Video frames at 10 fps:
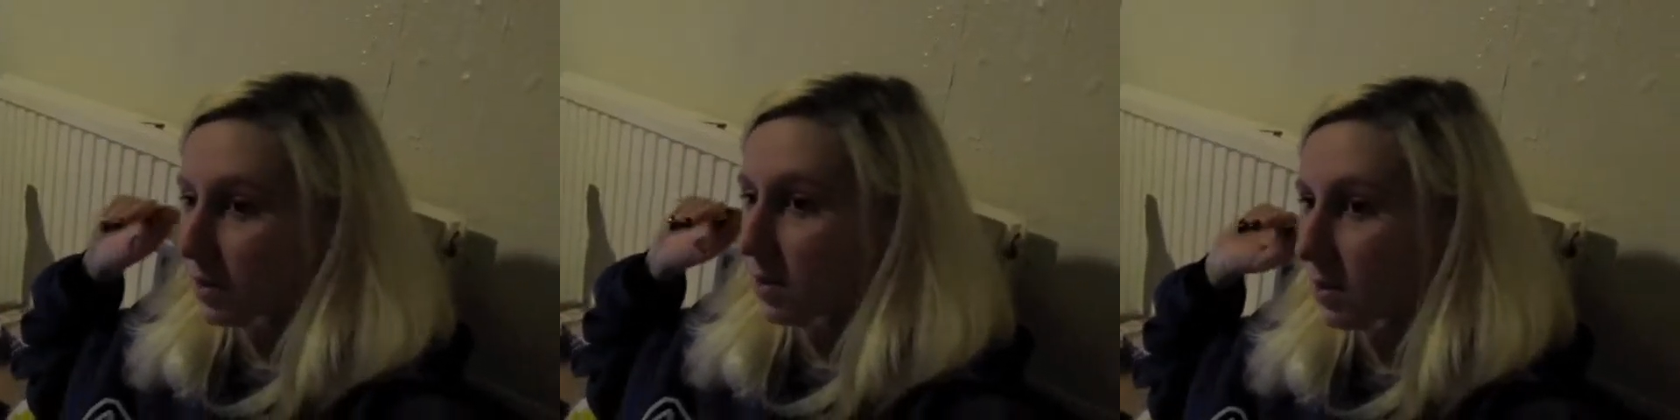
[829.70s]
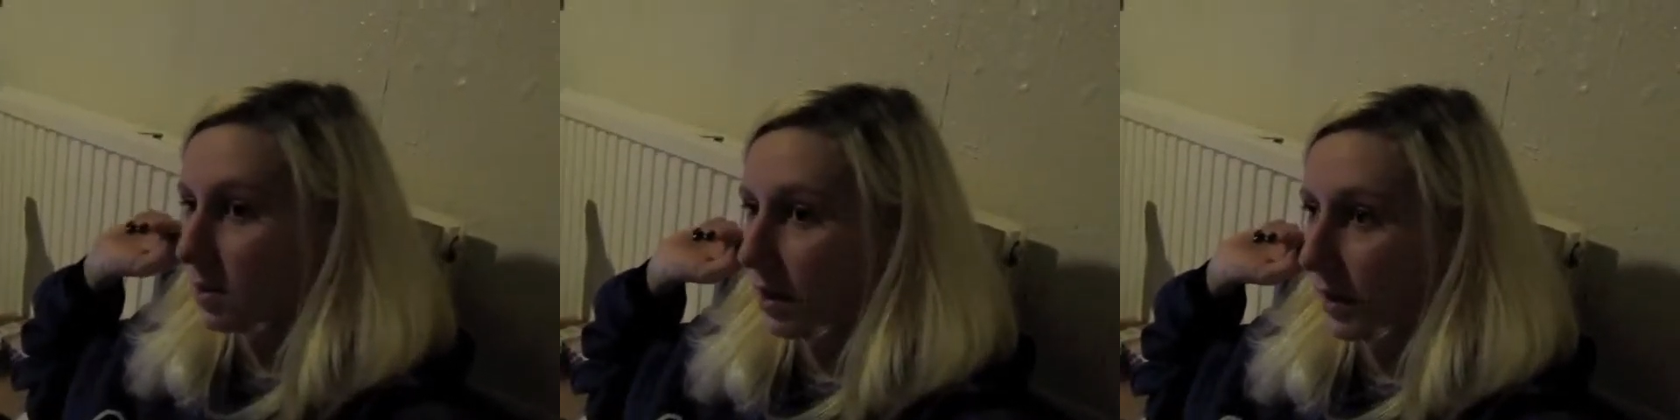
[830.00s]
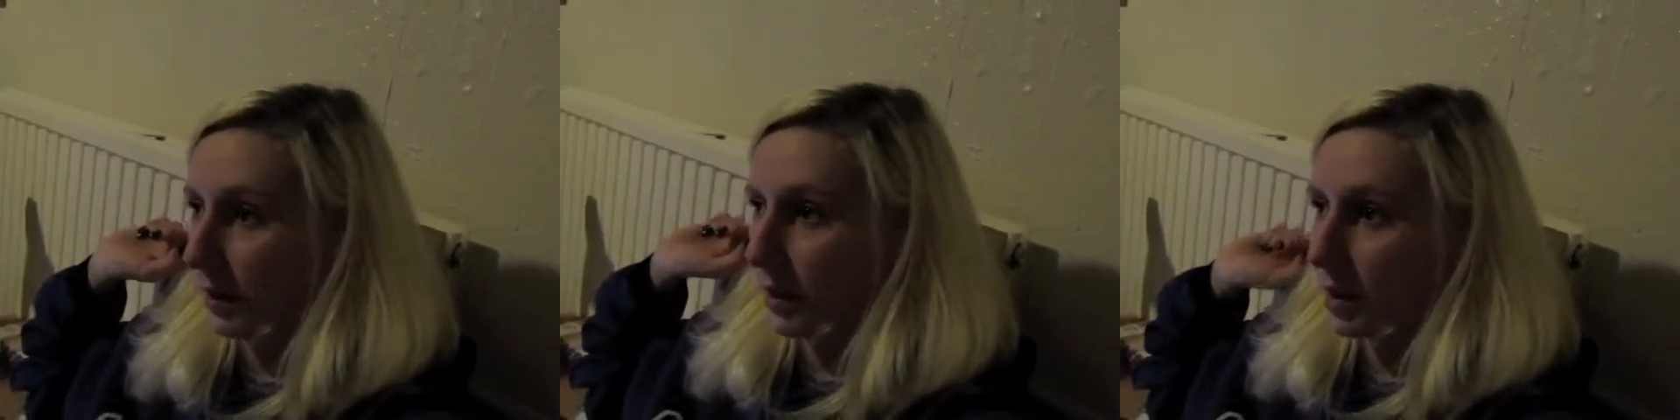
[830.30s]
since
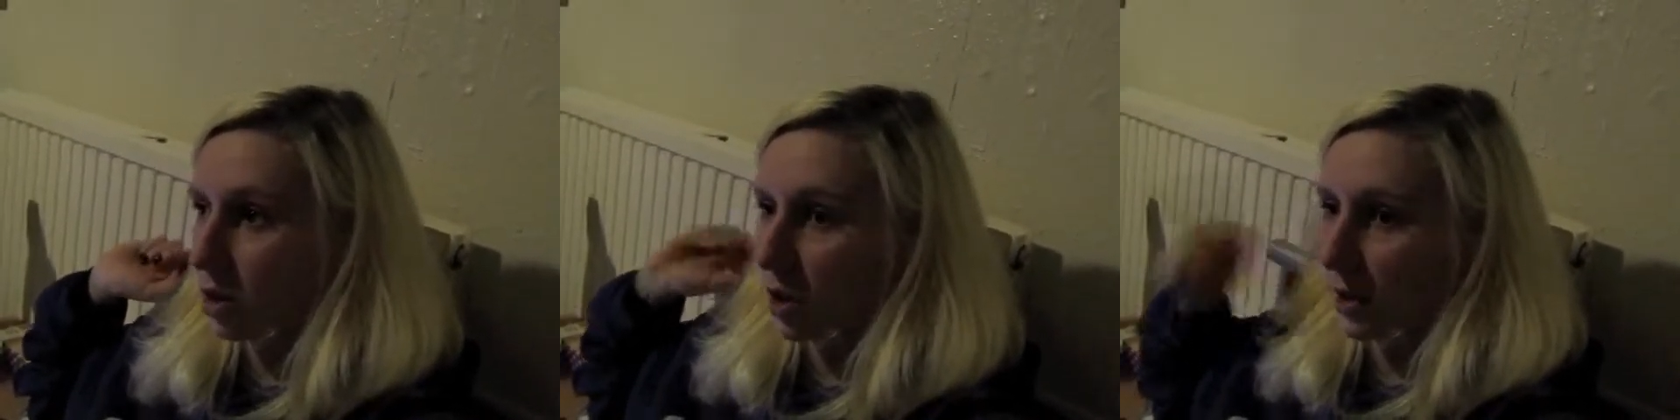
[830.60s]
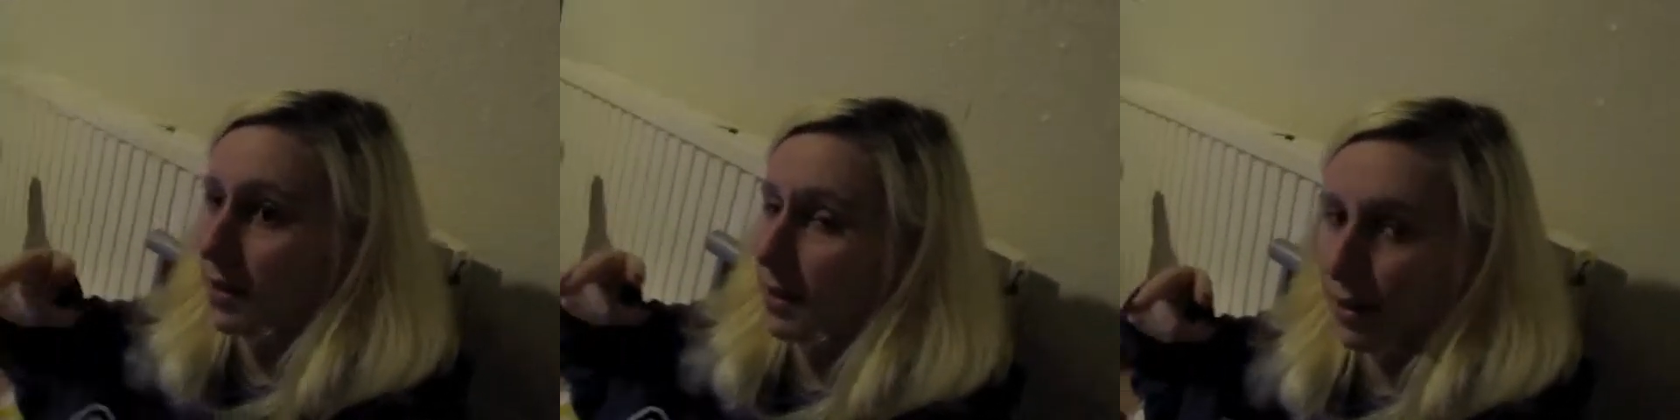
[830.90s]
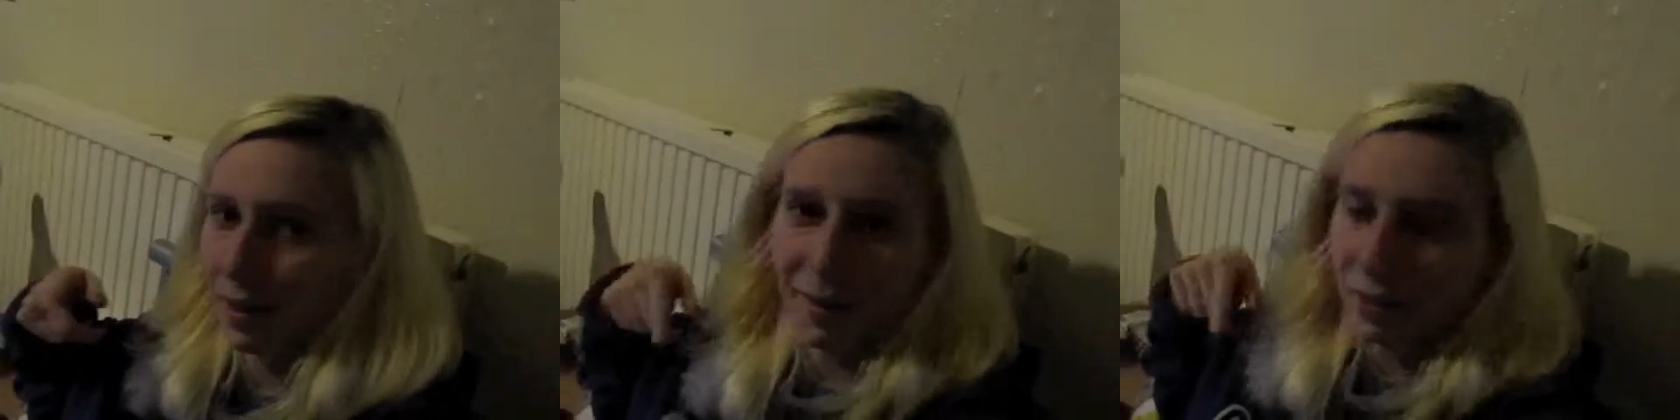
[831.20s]
I last checked
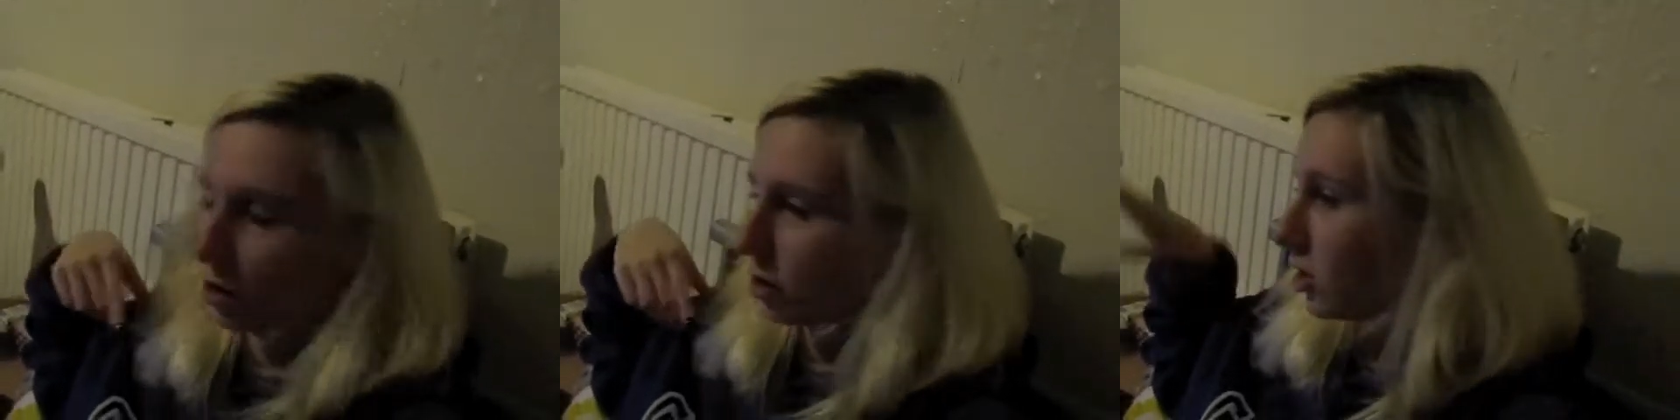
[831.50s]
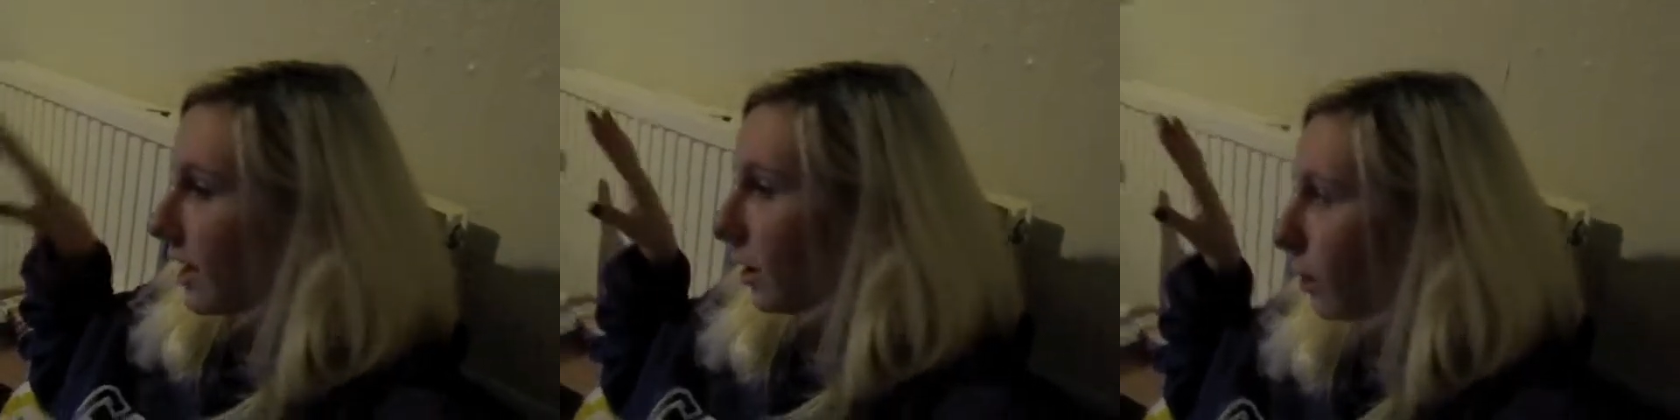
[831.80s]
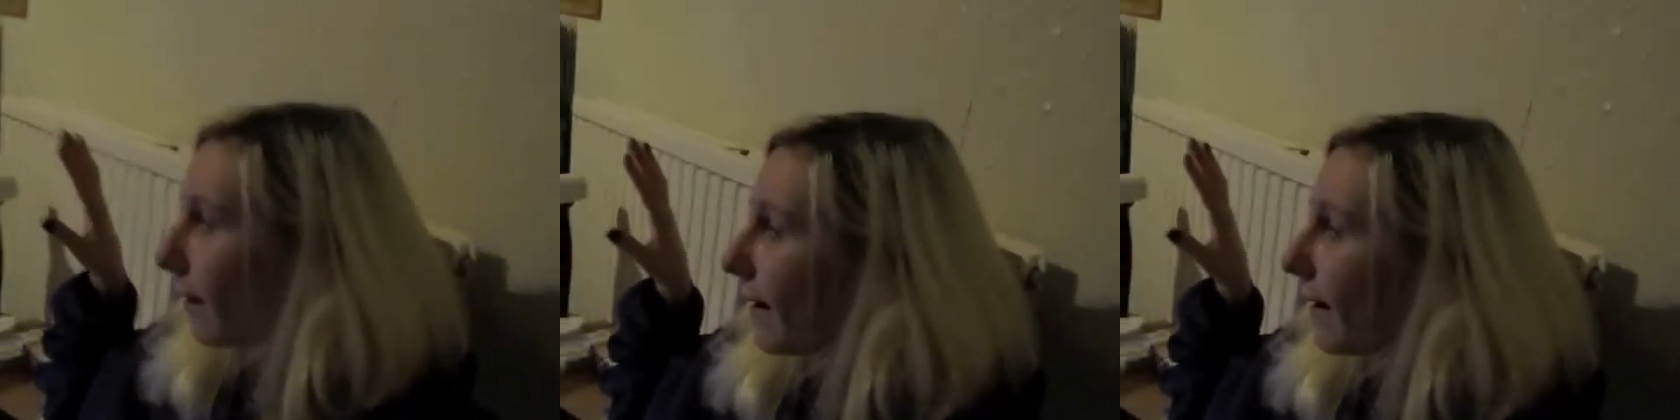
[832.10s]
in. I took a shower,